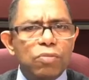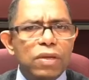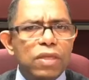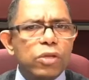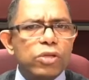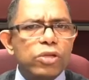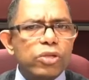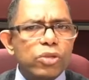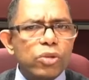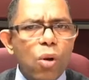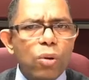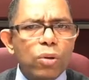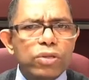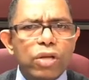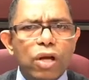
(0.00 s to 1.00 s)
to be the
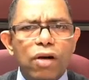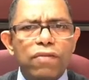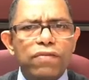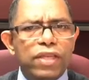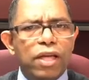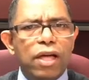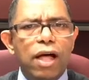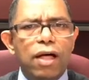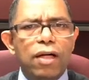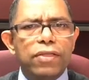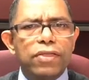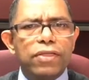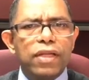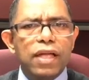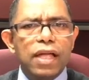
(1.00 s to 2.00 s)
salt of the
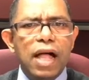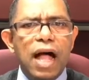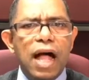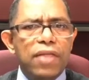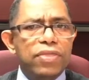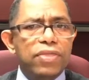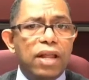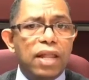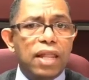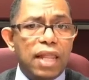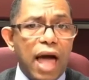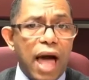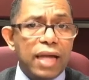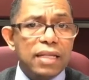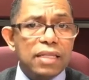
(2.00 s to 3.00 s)
earth and the
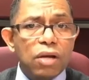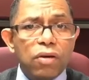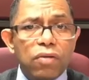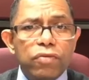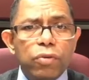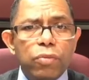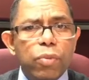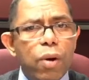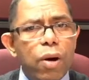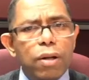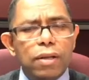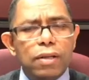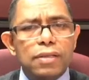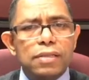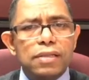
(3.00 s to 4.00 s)
light of the
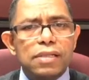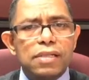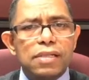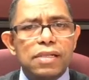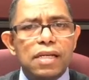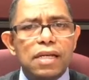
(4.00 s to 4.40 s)
world.